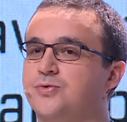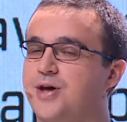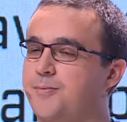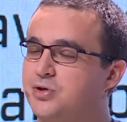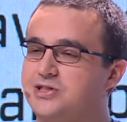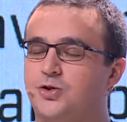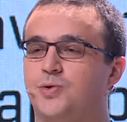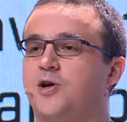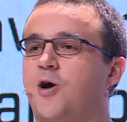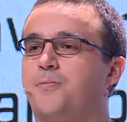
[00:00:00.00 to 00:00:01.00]
They're mostly
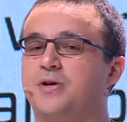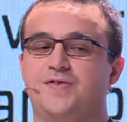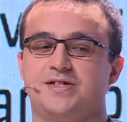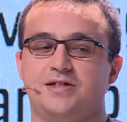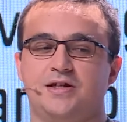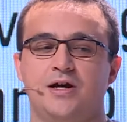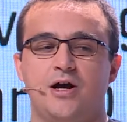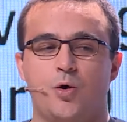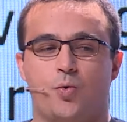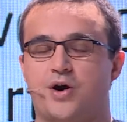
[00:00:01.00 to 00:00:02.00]
doing corporate VC,
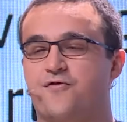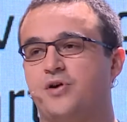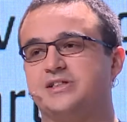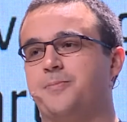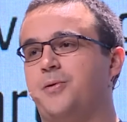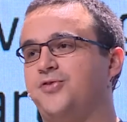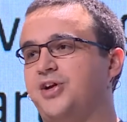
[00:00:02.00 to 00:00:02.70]
where, for example,